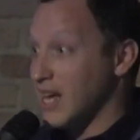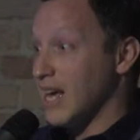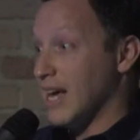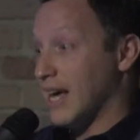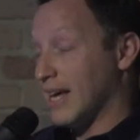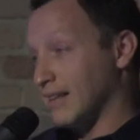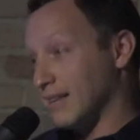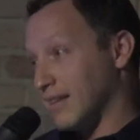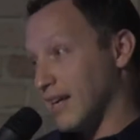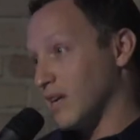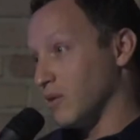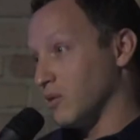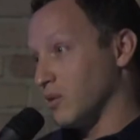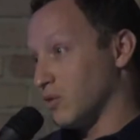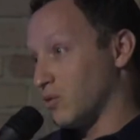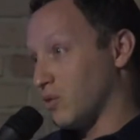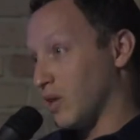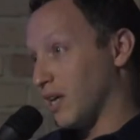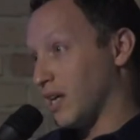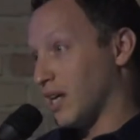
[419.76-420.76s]
And then you
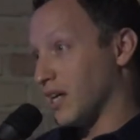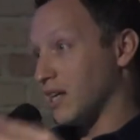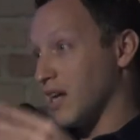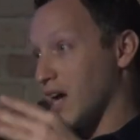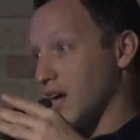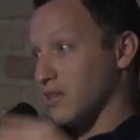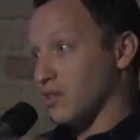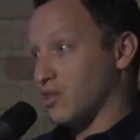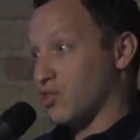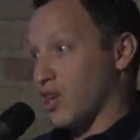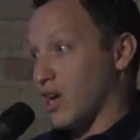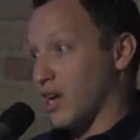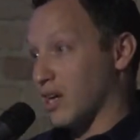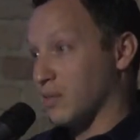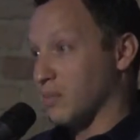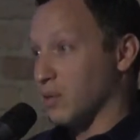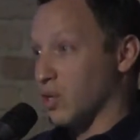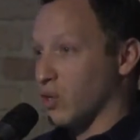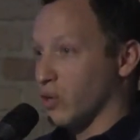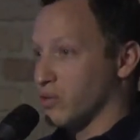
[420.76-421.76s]
take another
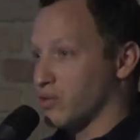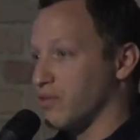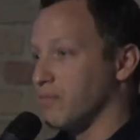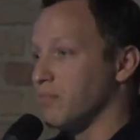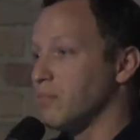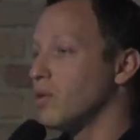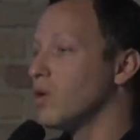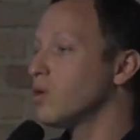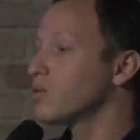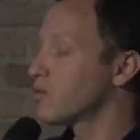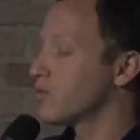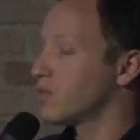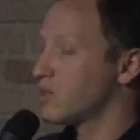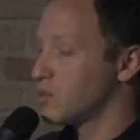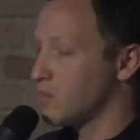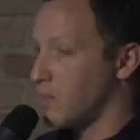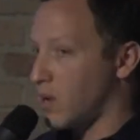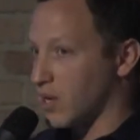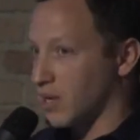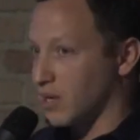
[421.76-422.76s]
chunk, because of most of
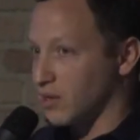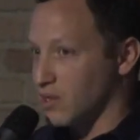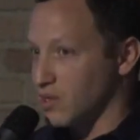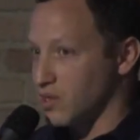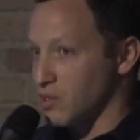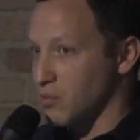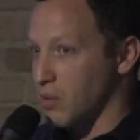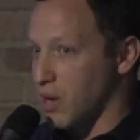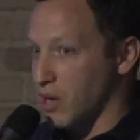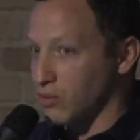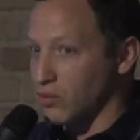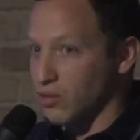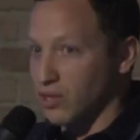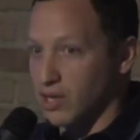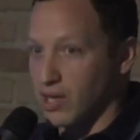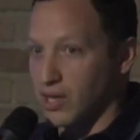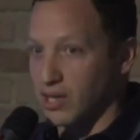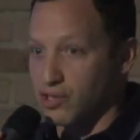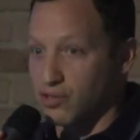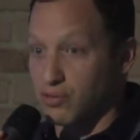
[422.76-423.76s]
this market is around
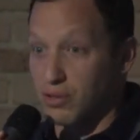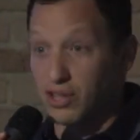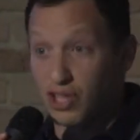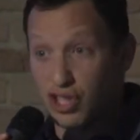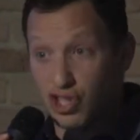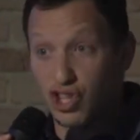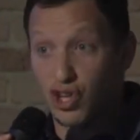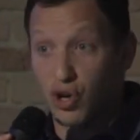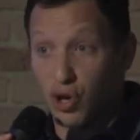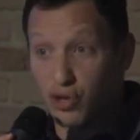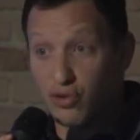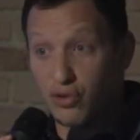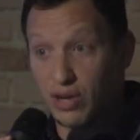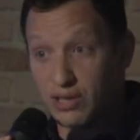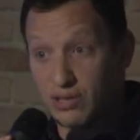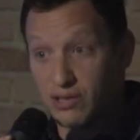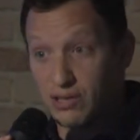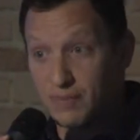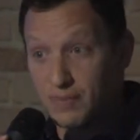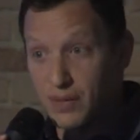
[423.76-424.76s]
strategic
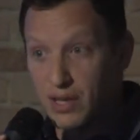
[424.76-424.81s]
contracts.